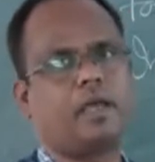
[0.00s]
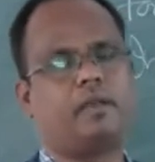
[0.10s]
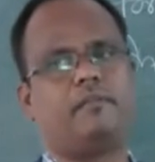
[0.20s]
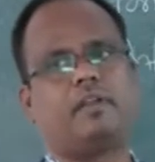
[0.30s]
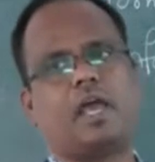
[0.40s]

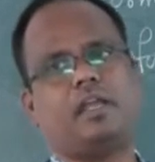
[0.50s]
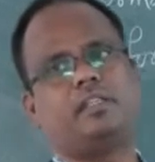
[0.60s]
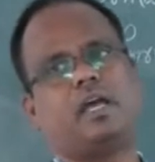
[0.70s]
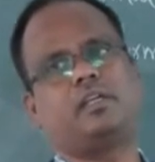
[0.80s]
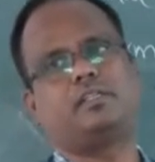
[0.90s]
and we
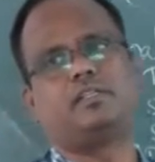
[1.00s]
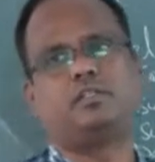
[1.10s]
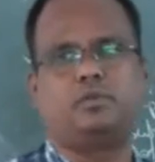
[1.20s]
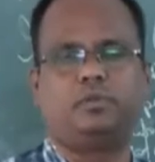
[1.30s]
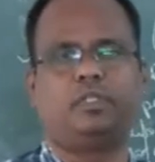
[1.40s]
write
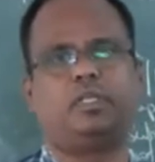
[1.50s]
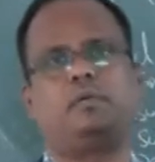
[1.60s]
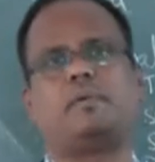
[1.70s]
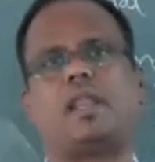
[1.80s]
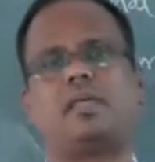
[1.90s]
that to
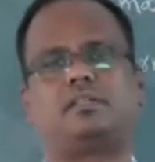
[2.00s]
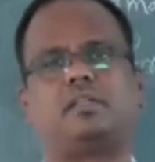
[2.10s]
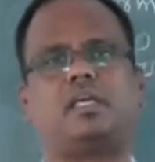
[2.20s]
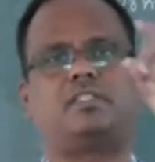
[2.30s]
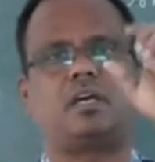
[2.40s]
the manager
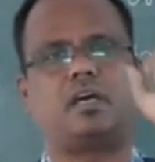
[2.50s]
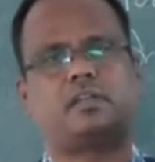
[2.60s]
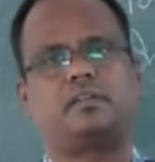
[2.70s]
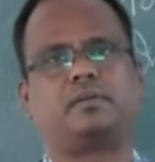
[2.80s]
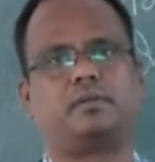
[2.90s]
HR,
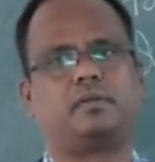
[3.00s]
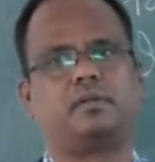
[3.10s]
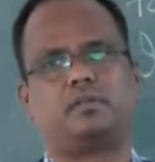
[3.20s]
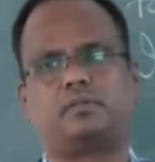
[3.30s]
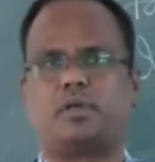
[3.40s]

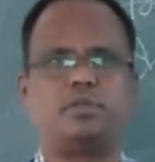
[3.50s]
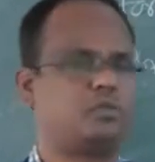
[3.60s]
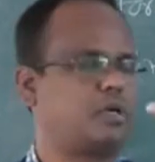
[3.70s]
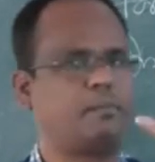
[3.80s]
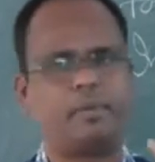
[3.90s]
so and
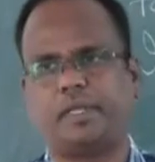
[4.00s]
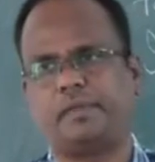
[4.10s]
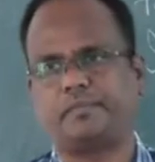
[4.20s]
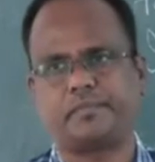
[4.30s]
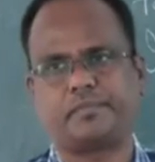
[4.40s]
so company,
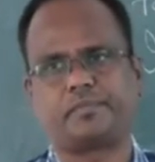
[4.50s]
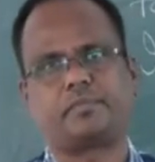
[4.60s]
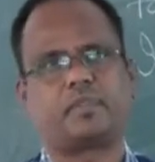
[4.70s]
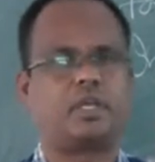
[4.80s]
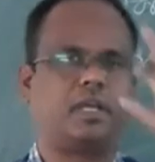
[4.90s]

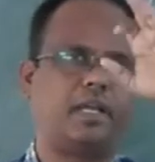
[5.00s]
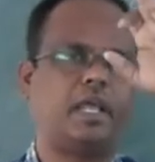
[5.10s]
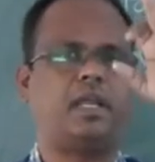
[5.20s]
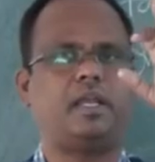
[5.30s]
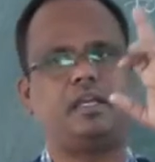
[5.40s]

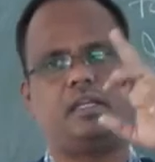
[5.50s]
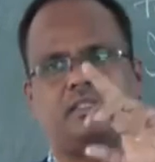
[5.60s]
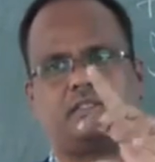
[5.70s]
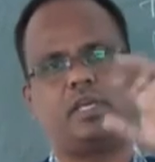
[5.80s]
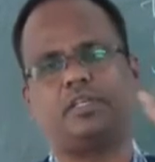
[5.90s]
date
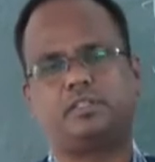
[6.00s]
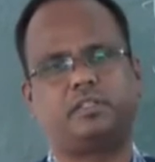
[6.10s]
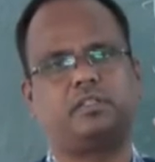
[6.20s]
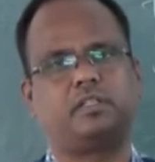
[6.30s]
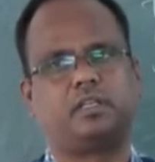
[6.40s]
and
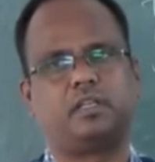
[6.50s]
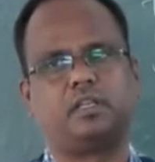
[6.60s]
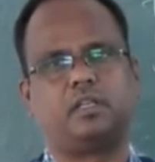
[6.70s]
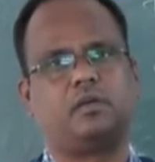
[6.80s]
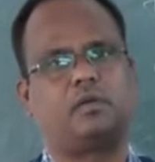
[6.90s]
station,
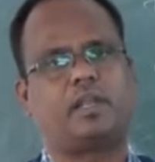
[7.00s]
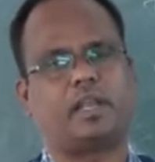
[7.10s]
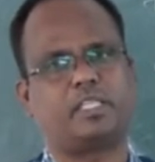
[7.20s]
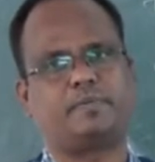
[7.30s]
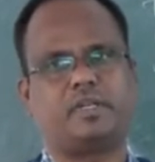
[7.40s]
okay,
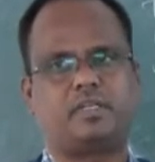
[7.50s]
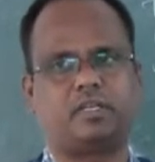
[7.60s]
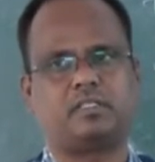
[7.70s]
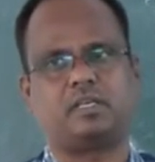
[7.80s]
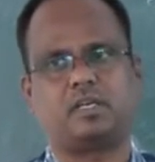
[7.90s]

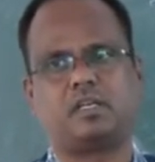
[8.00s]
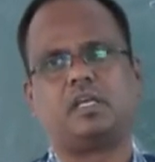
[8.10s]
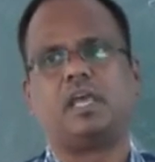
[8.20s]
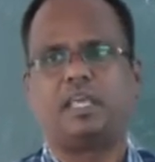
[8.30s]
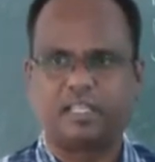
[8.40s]
respected sir.
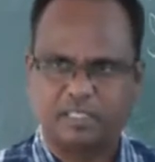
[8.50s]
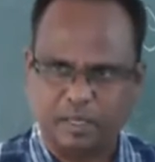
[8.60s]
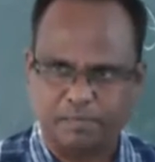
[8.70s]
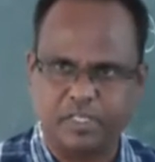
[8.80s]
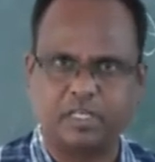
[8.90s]
In the
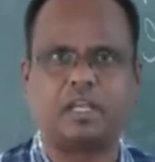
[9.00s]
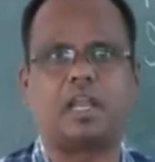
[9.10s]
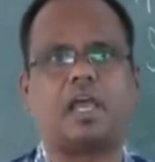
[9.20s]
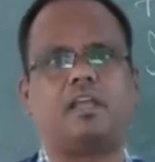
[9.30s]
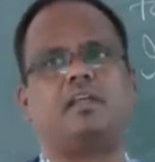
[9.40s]
subject
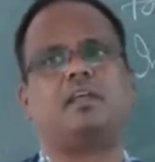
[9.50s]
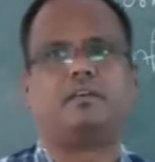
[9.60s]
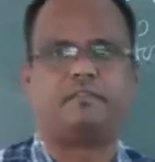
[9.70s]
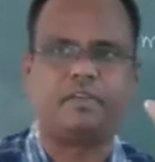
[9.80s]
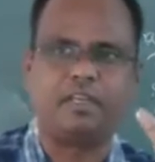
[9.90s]
line,
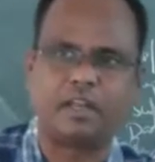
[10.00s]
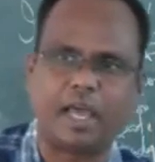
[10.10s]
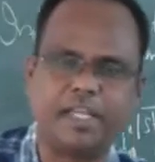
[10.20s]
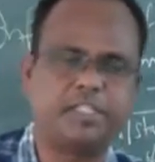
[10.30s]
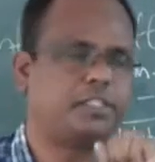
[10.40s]
we
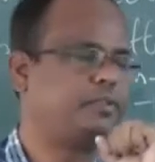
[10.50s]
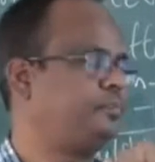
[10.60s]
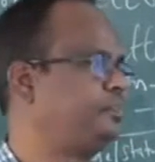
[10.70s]
write